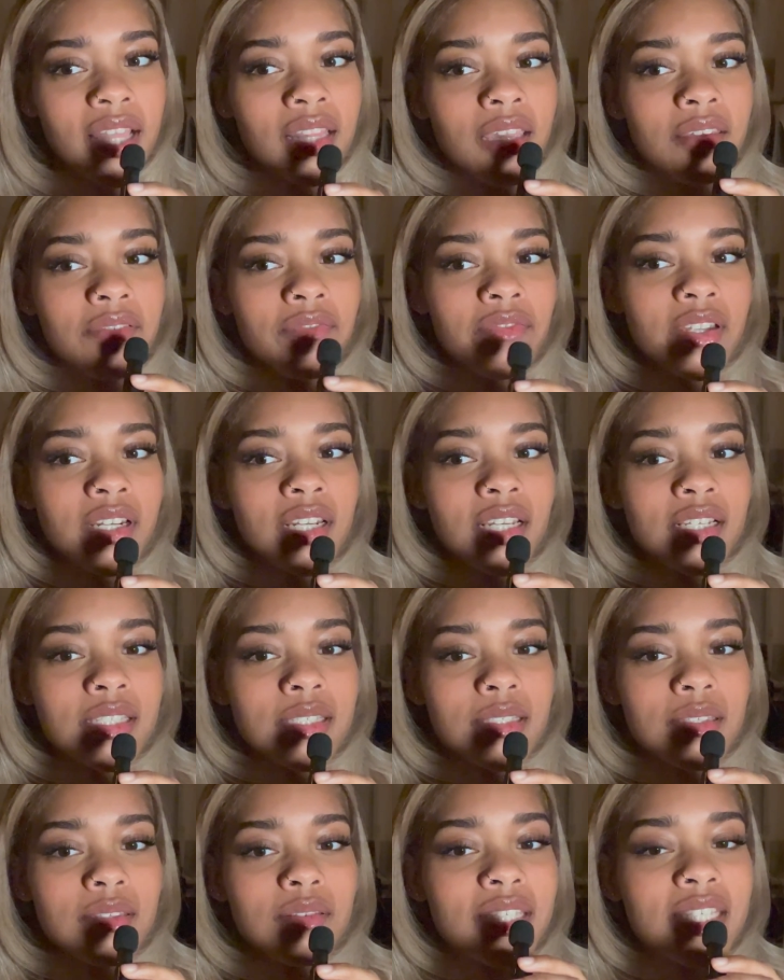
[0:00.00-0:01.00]
LA
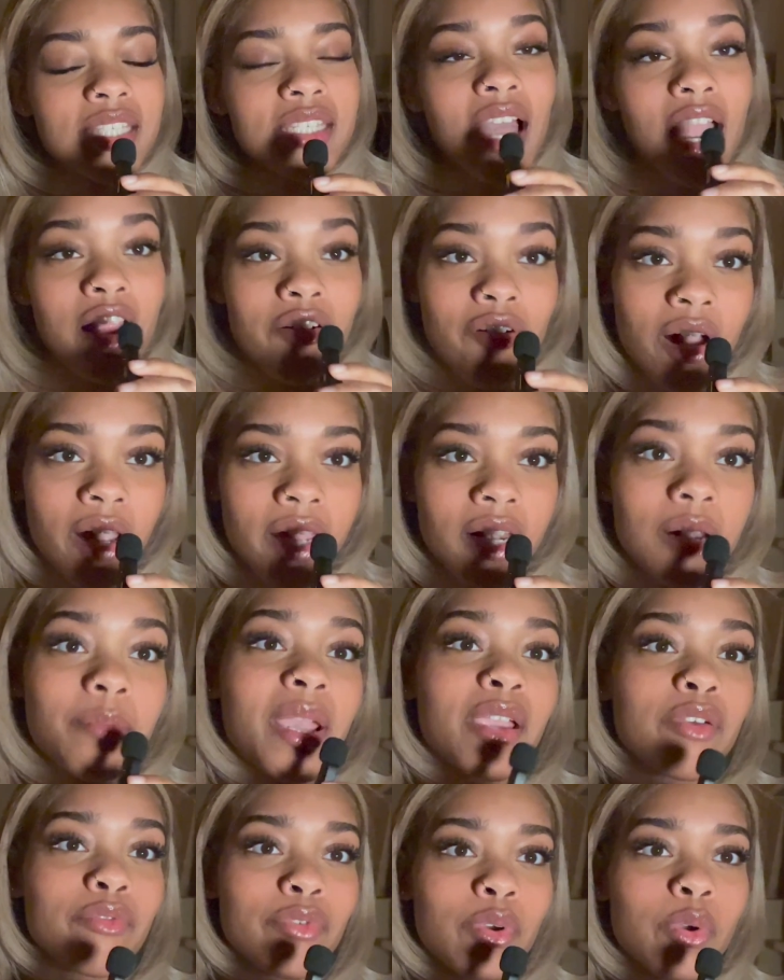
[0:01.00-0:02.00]
Fitness skyrocketed
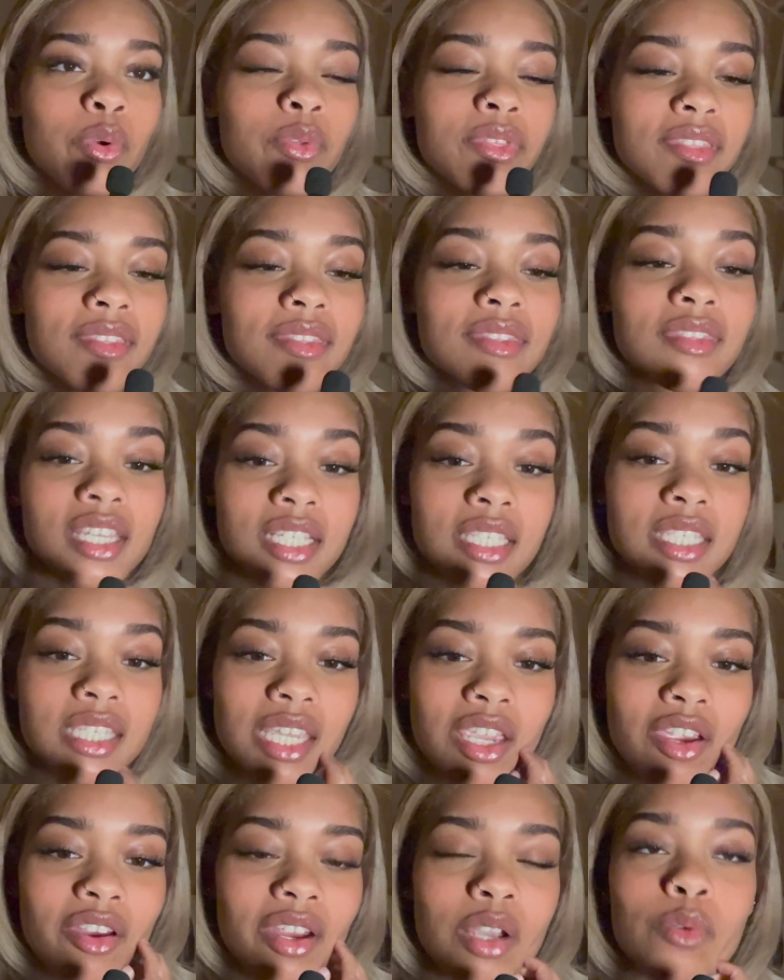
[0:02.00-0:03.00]
my growth, this
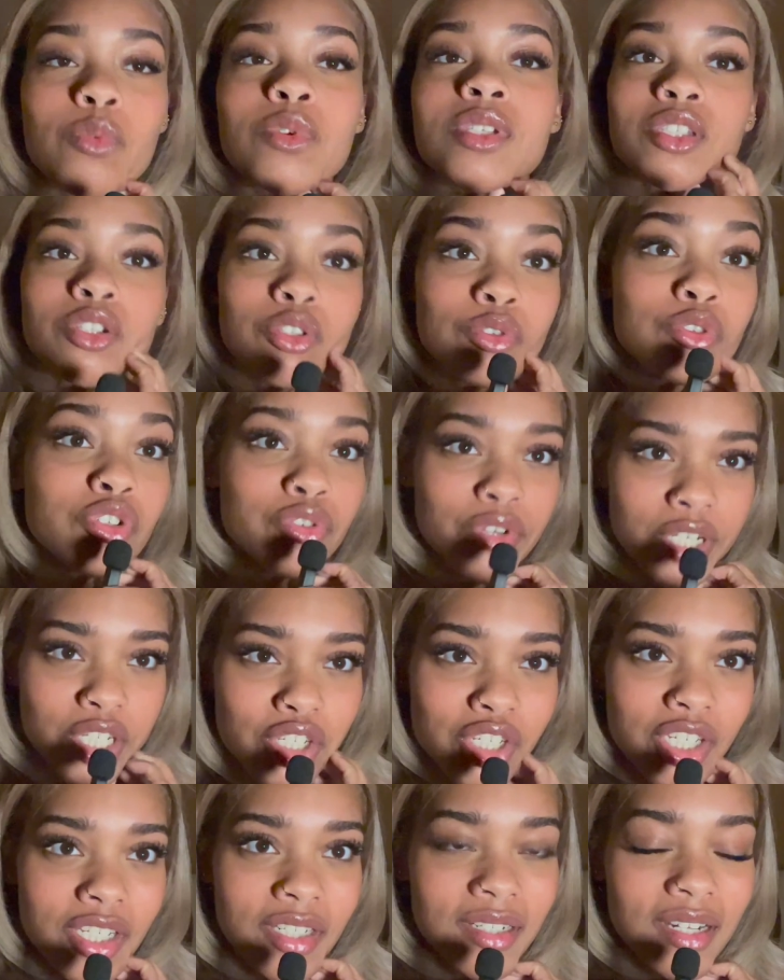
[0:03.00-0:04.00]
year it was the
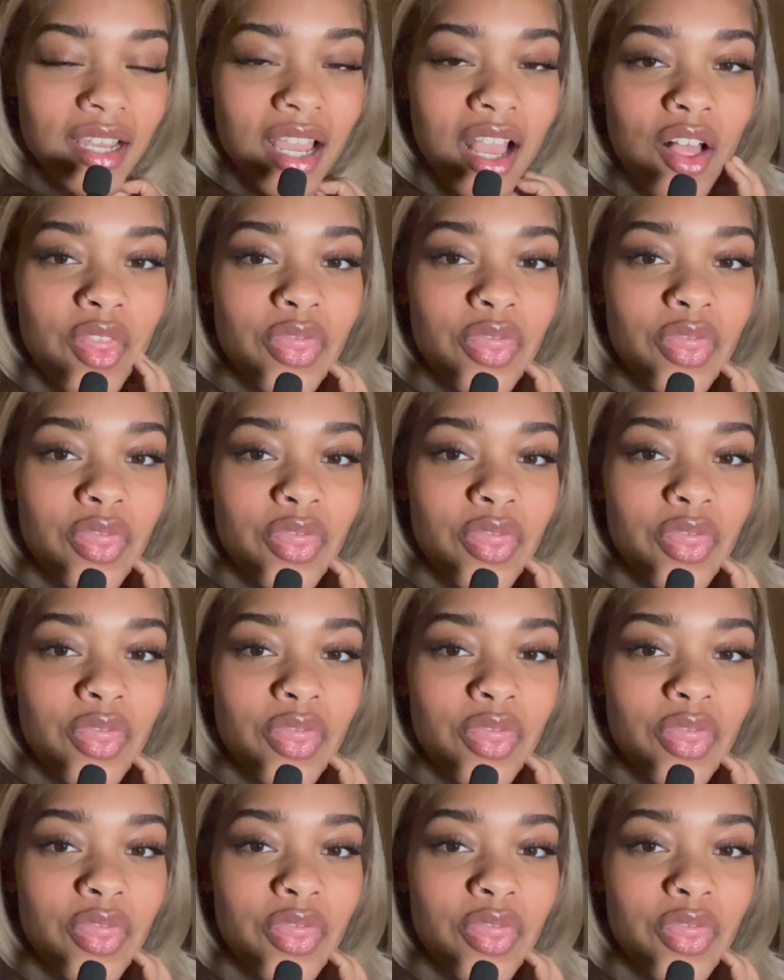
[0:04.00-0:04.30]
nutrition.